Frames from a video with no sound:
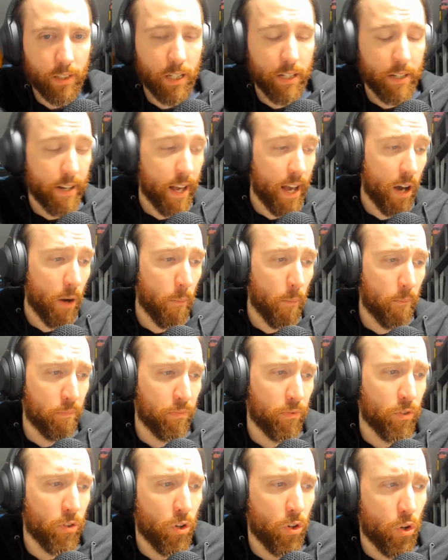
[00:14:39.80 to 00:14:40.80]
Now,
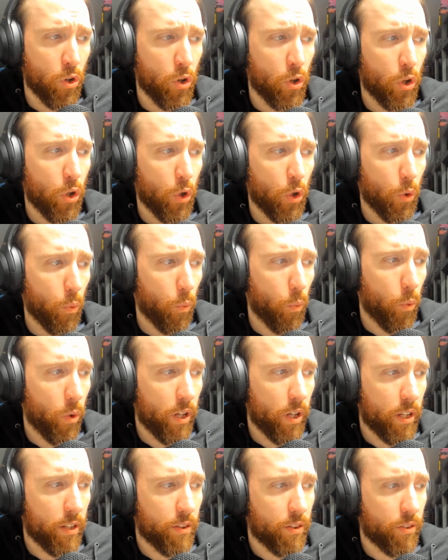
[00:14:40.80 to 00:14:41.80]

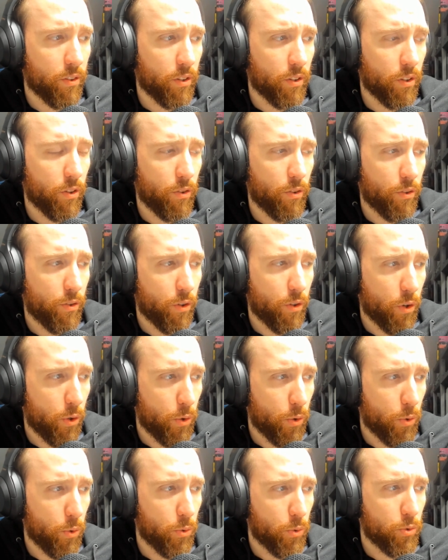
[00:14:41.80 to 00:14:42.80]
with
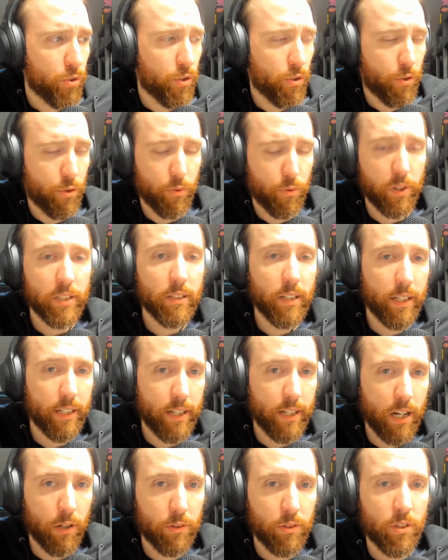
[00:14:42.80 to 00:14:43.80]
those three laid
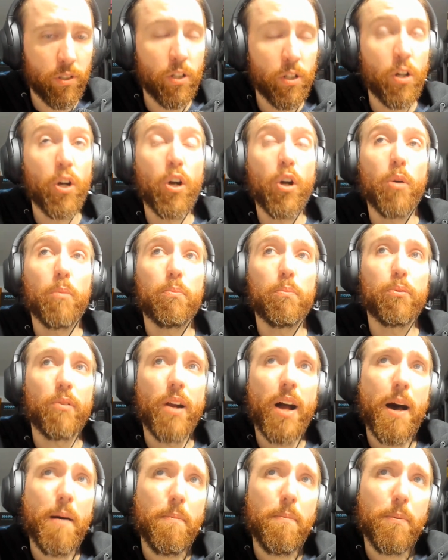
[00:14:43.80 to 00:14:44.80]
out,
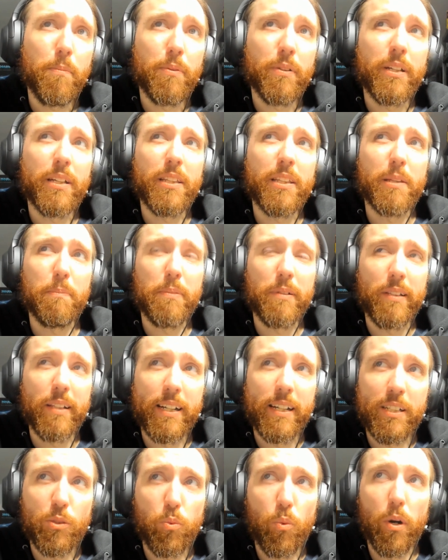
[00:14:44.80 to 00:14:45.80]
probably the
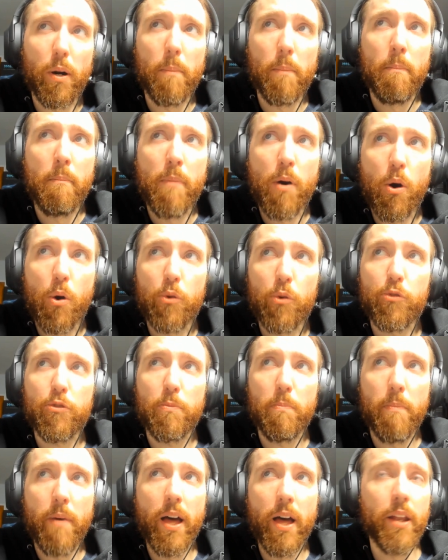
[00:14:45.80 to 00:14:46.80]
place where
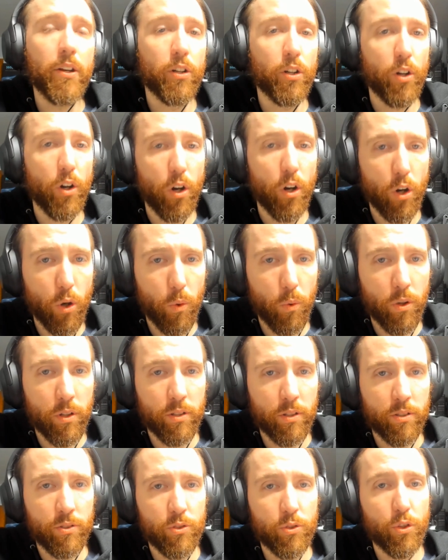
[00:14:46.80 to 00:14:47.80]
most men go
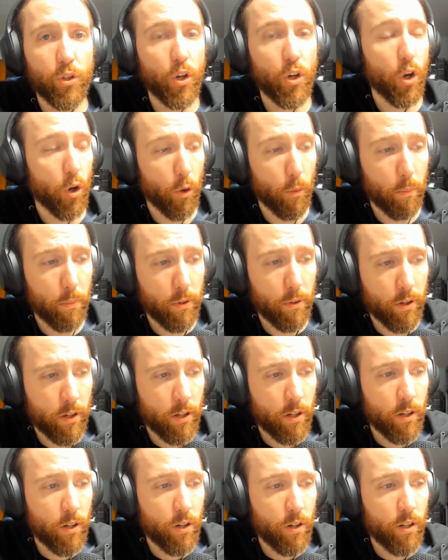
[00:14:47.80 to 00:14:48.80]
to cope
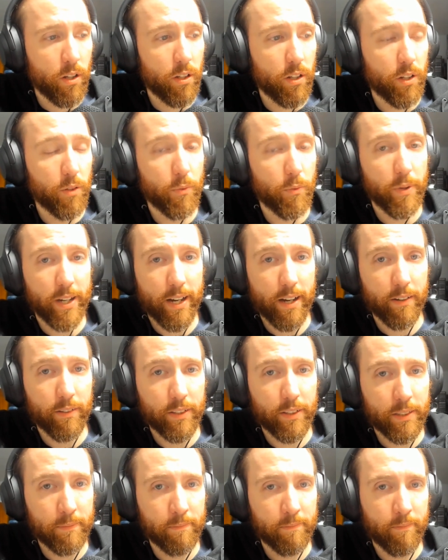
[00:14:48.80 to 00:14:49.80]
in
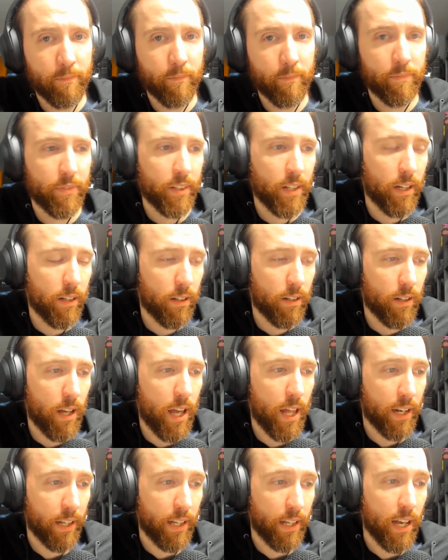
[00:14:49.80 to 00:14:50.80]
reality.
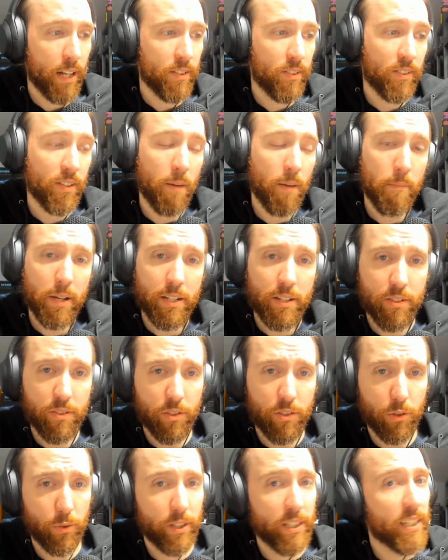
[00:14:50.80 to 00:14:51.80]
And again, some may
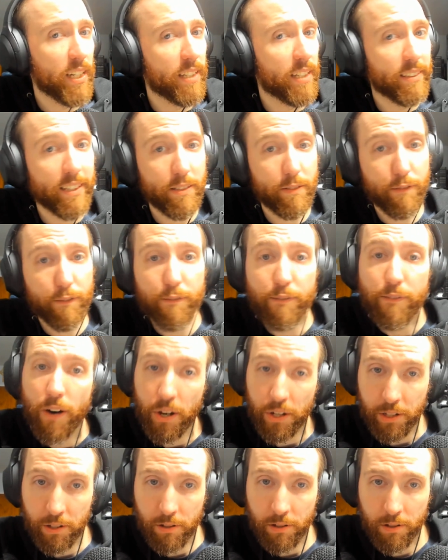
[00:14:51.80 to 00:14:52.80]
disagree, and that's
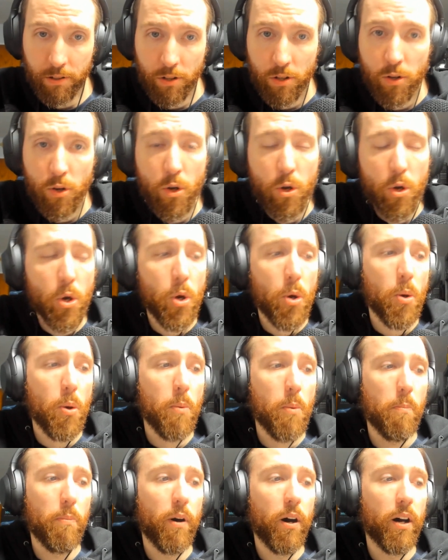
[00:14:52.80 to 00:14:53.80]
fine.
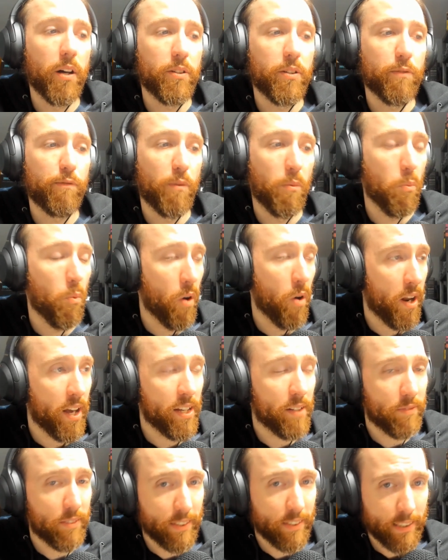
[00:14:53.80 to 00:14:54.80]
But from what I
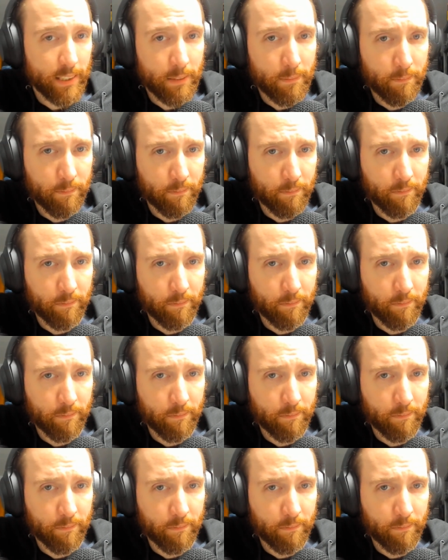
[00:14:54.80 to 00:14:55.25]
have seen,